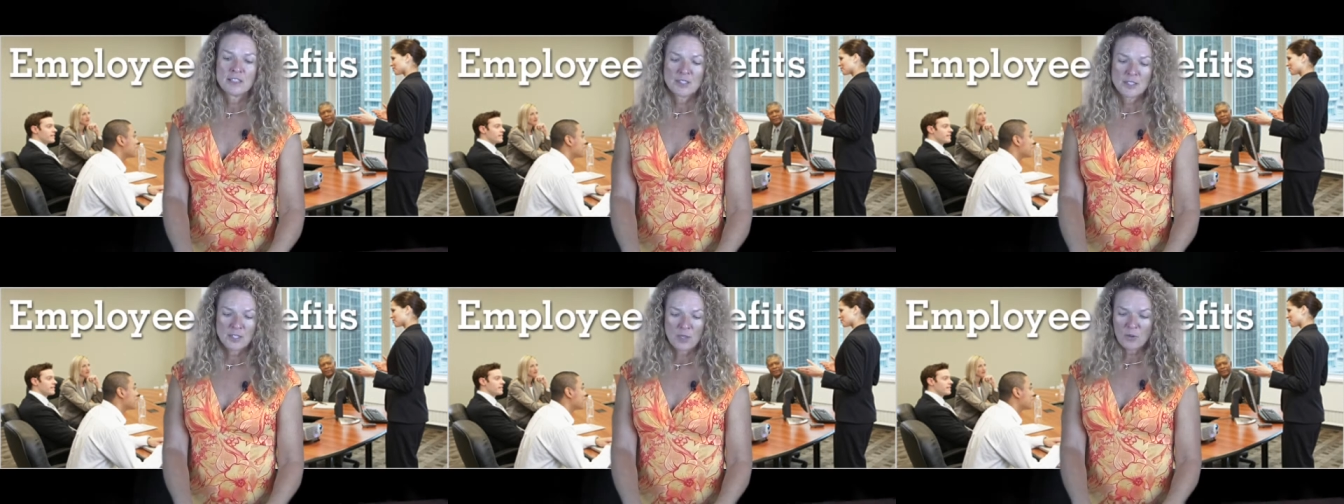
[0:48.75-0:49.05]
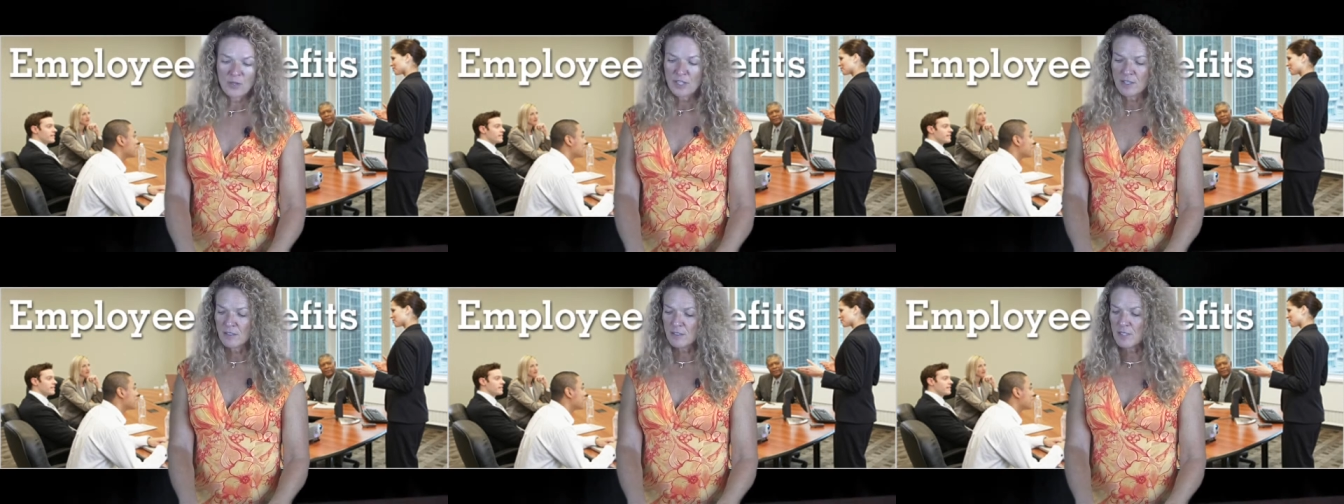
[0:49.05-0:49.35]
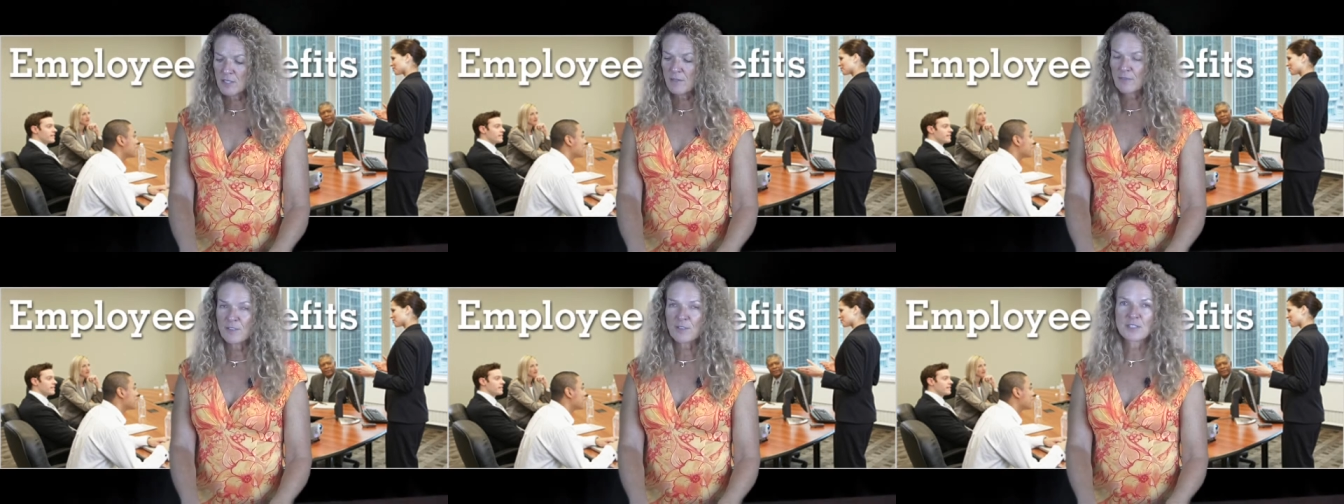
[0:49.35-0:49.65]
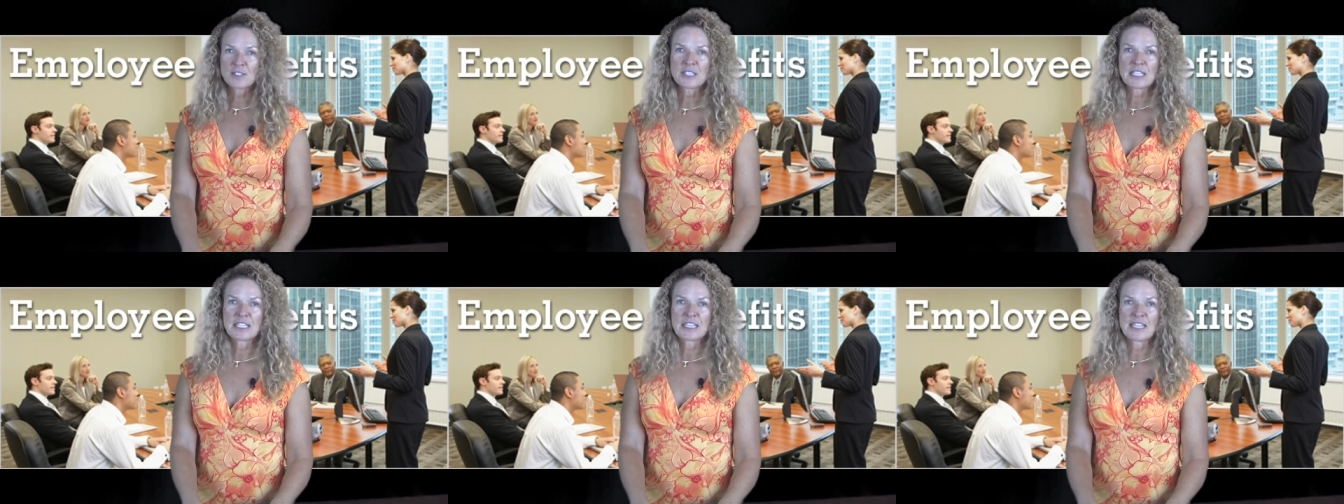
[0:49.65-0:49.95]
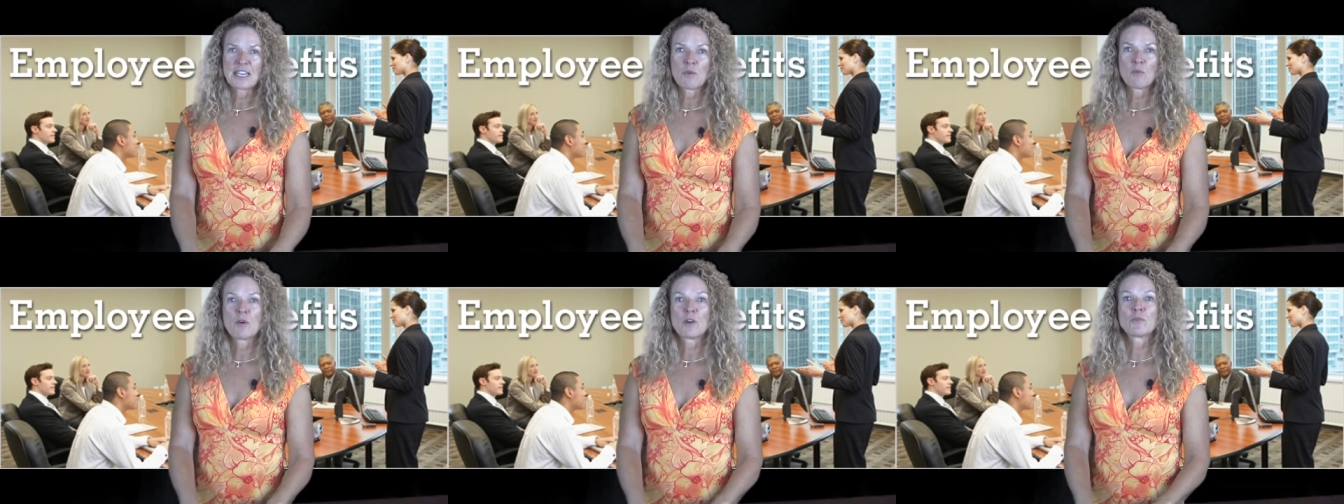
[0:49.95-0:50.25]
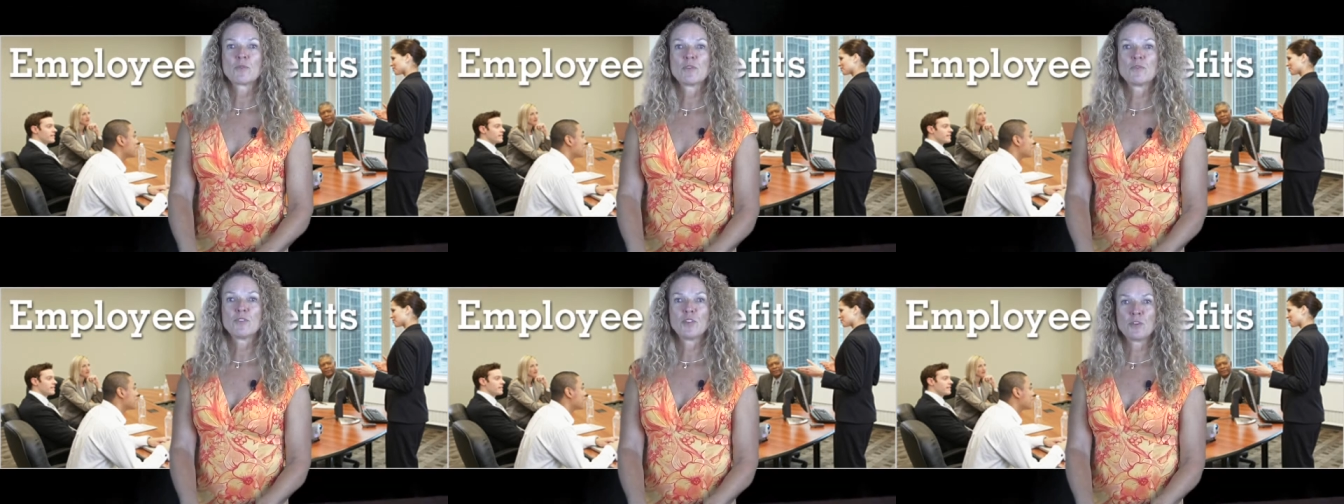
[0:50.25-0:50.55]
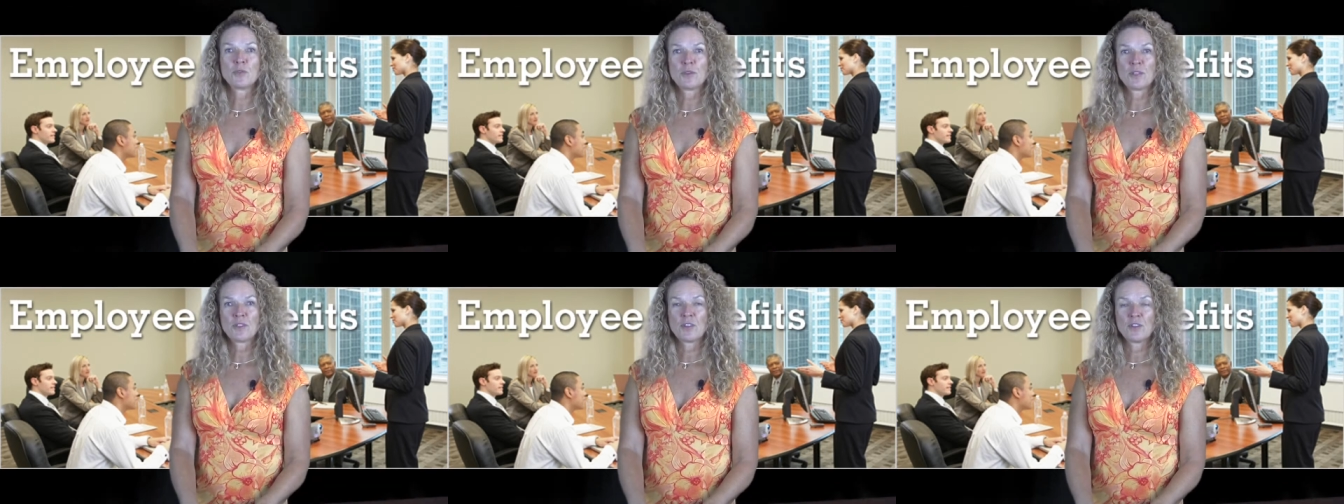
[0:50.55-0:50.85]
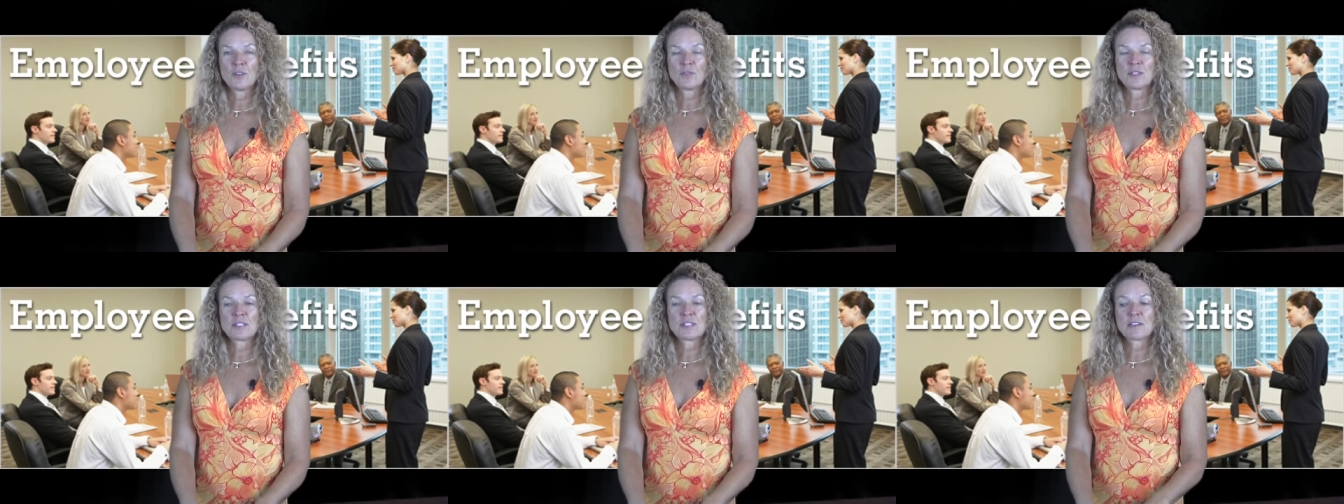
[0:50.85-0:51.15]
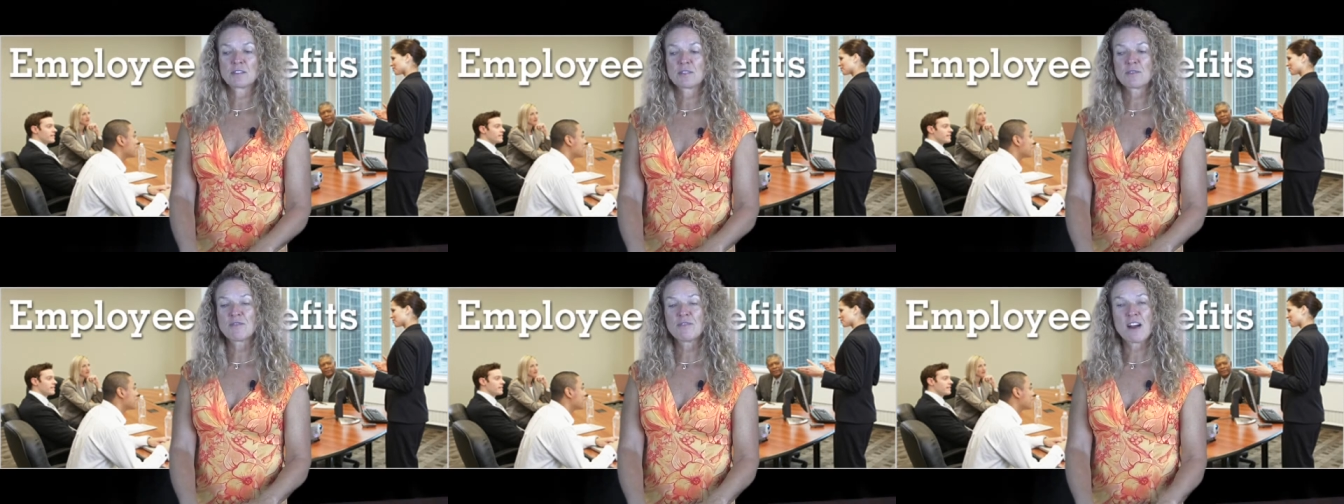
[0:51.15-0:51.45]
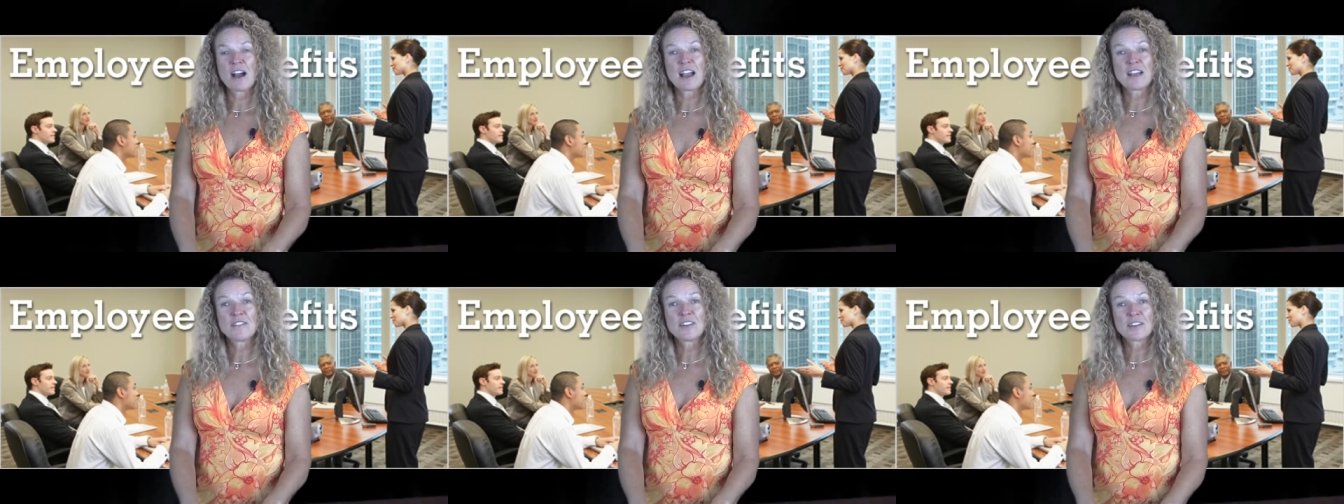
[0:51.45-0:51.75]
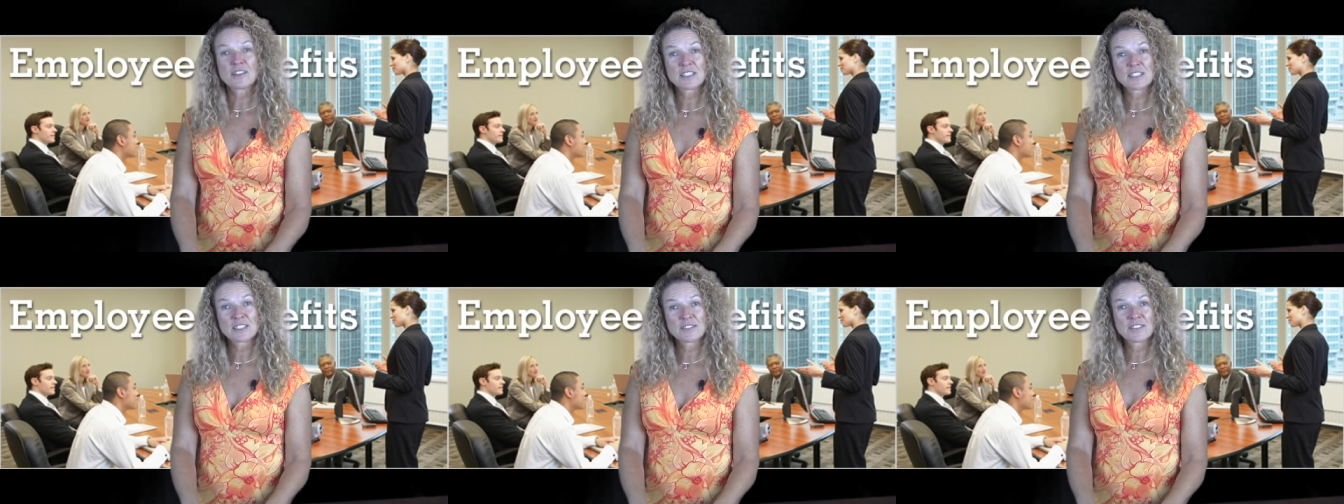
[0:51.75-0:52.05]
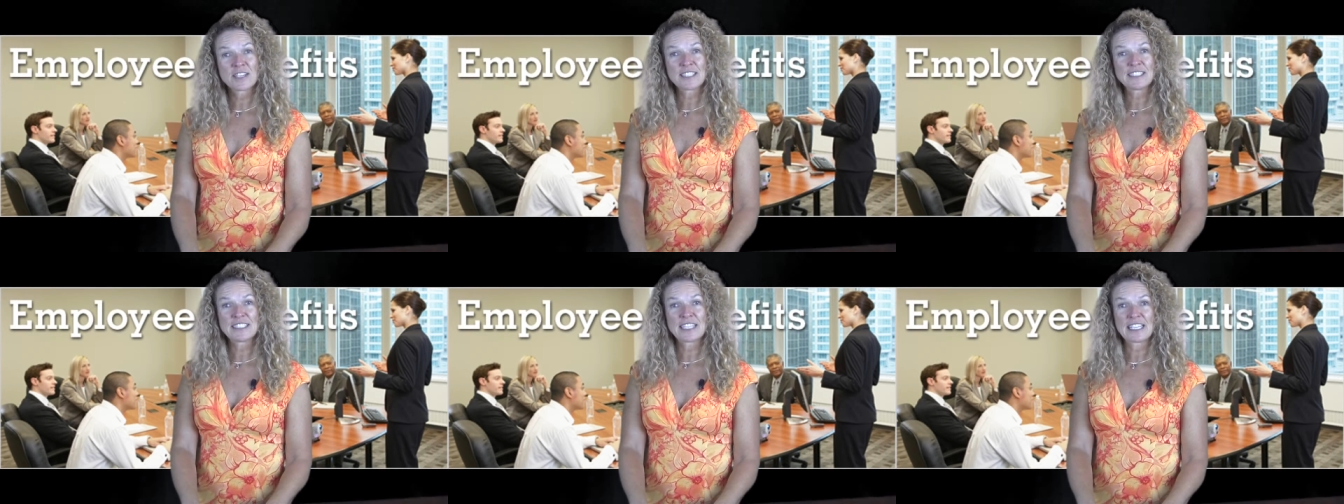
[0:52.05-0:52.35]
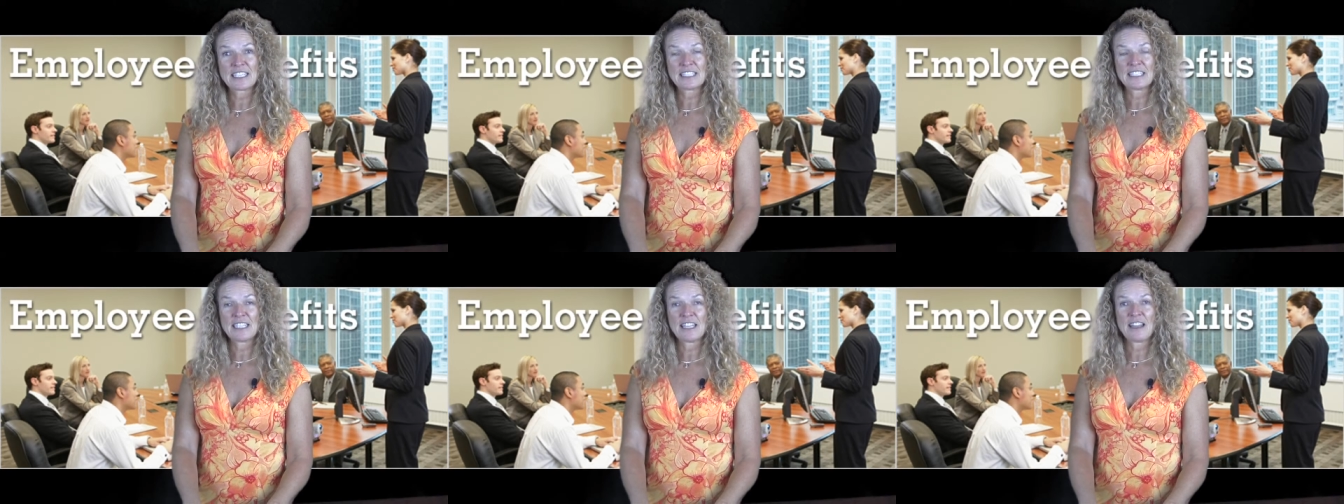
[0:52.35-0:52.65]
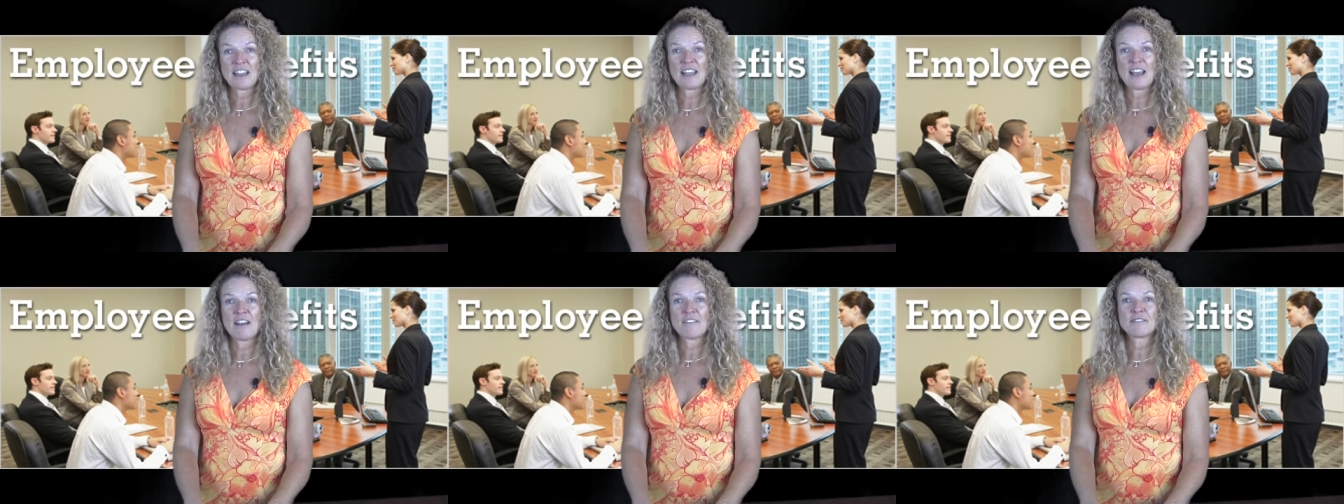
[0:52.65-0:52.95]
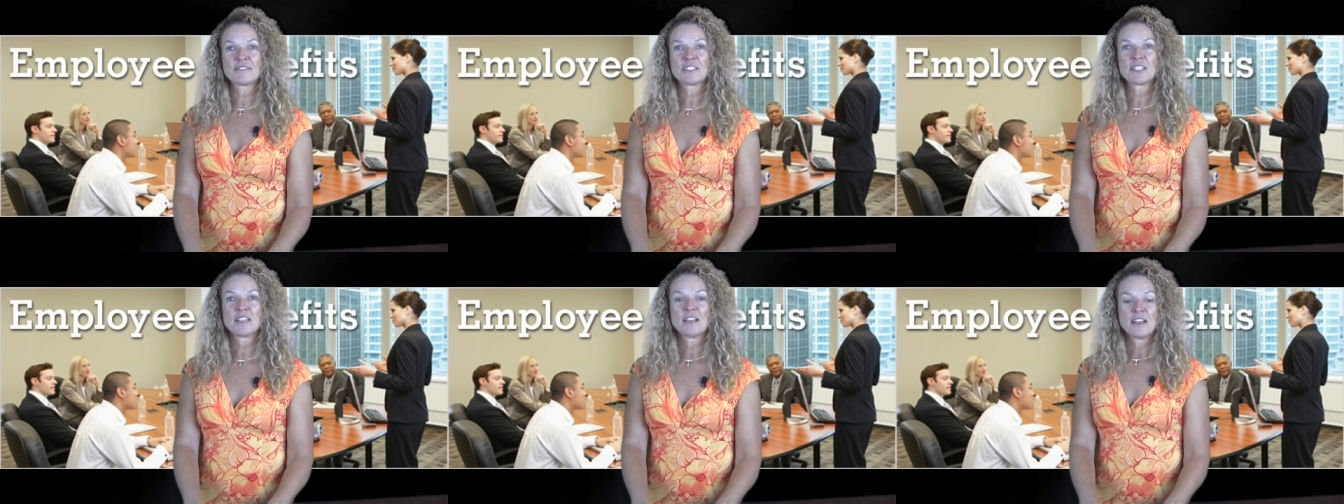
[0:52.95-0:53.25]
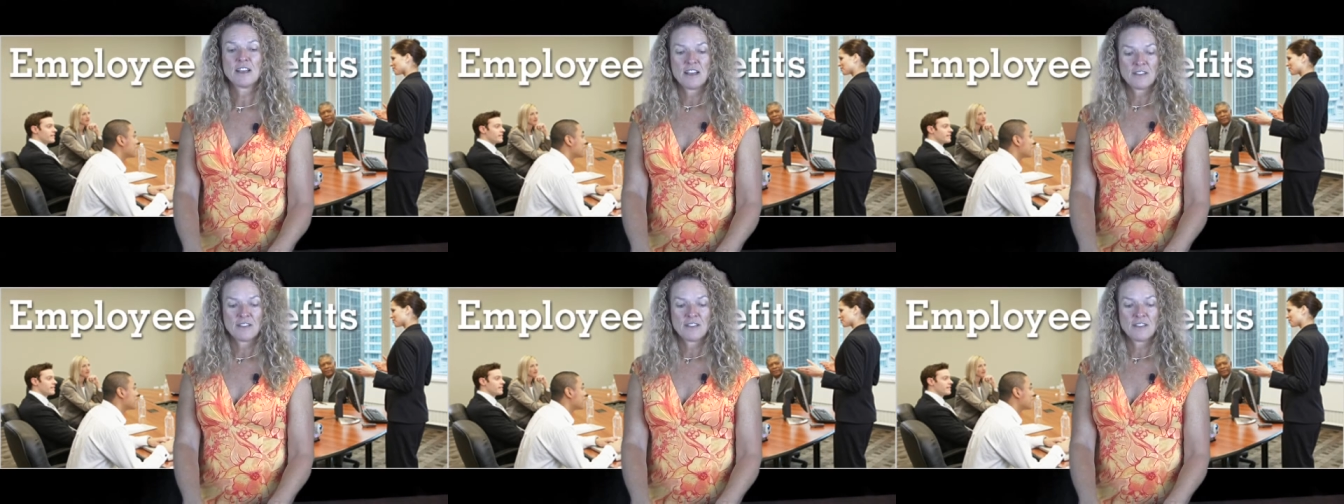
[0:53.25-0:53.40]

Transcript: So here's the first thing that I want to review with you is there's 5 areas of identity theft.